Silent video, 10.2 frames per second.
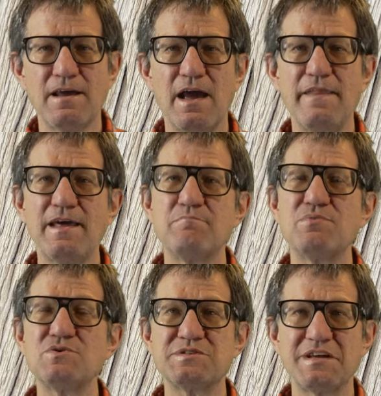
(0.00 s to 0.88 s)
and then
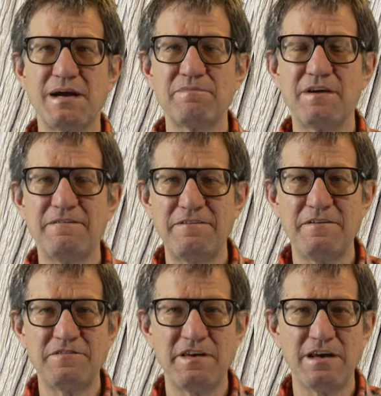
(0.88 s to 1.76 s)
boost it up to
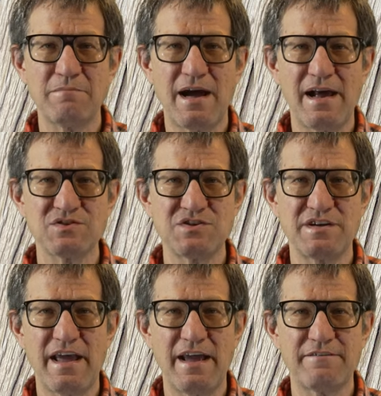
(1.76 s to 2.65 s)
15 miles a
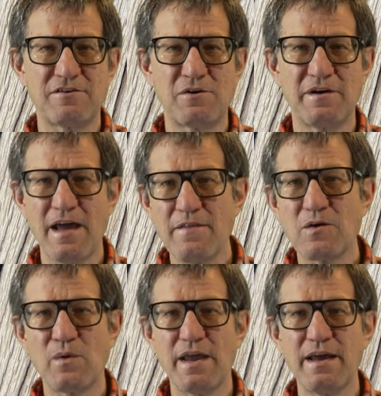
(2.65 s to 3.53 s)
day for
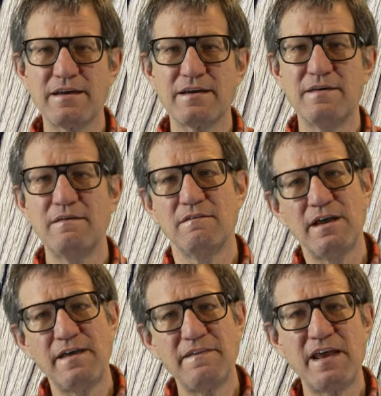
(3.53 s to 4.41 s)
another week,
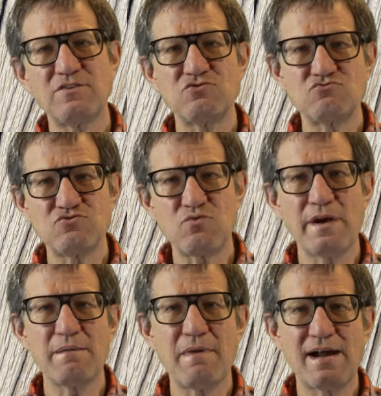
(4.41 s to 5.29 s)
and then
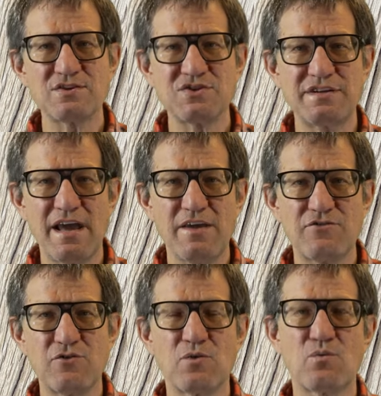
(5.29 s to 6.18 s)
20 miles a day
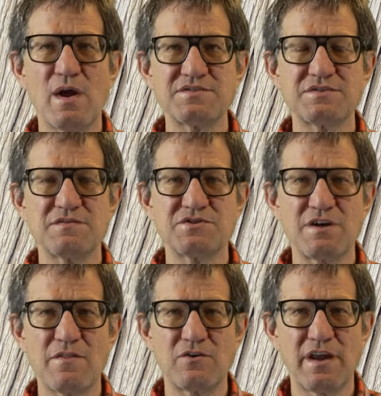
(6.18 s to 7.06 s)
through the rest of
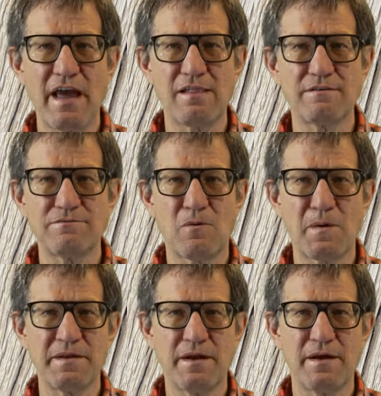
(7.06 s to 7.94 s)
Southern
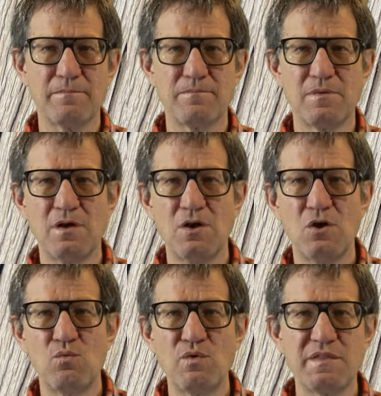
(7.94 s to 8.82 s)
California,
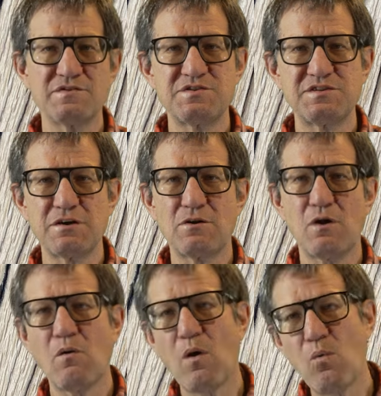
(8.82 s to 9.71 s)
with a
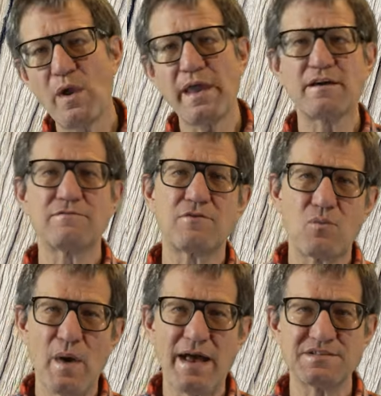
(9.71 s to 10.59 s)
zero a week for
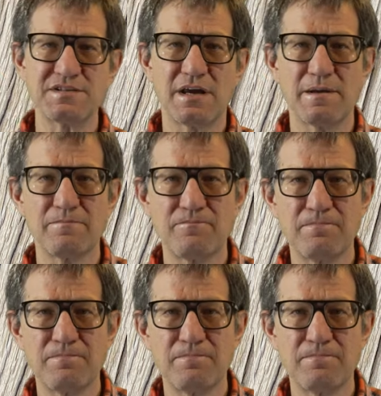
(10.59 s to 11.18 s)
resting.